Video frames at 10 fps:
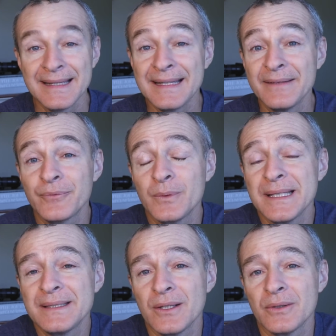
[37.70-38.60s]
If
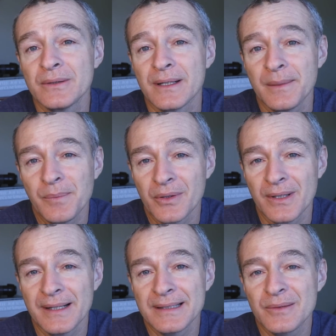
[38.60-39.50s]
we don't
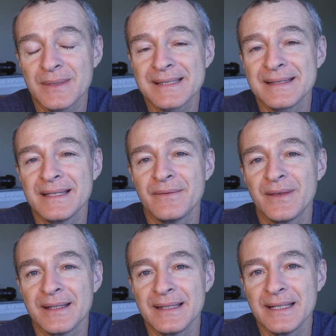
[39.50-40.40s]
apply to
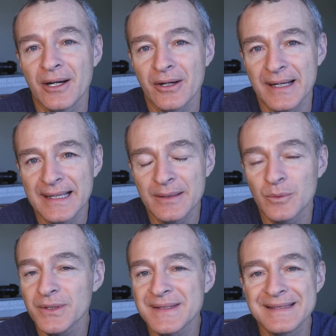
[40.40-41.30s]
receive the ERA,
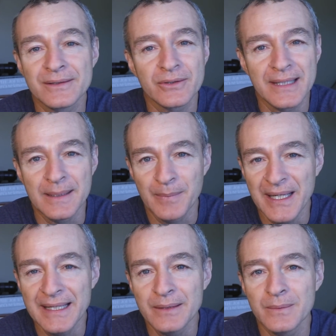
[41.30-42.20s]
we'll still get
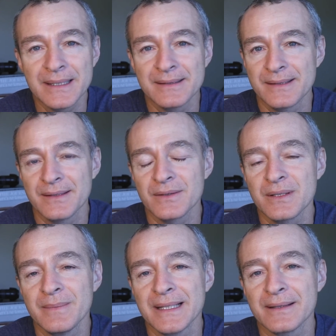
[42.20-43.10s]
paid. We can still
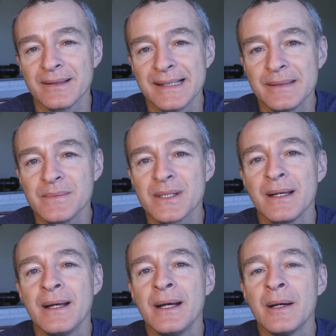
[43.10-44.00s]
submit claims,
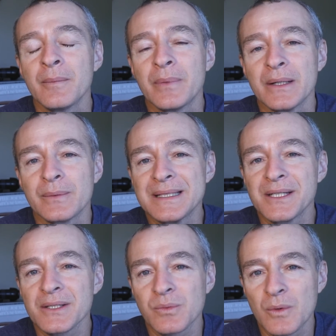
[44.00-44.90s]
but we
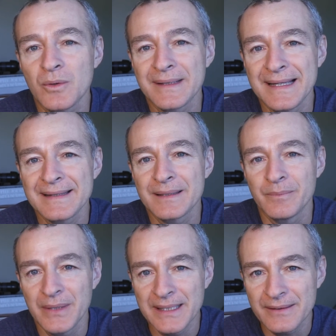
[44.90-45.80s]
just won't get the
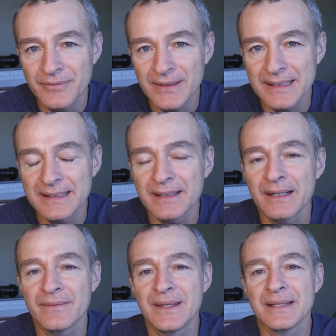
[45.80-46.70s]
benefit
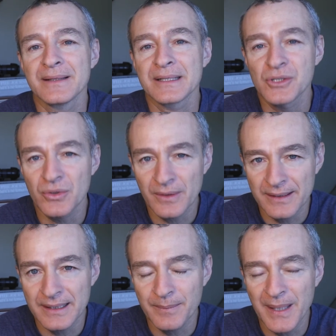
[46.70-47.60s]
of the
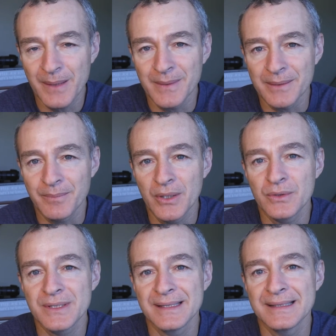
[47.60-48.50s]
electronic payment
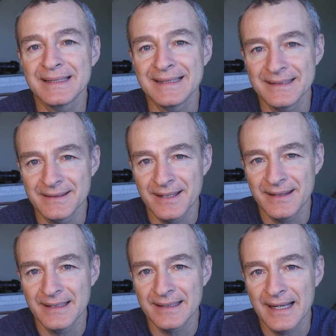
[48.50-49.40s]
posting into
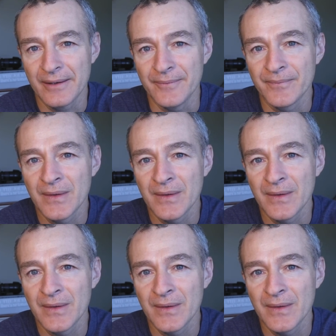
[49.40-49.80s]
the account.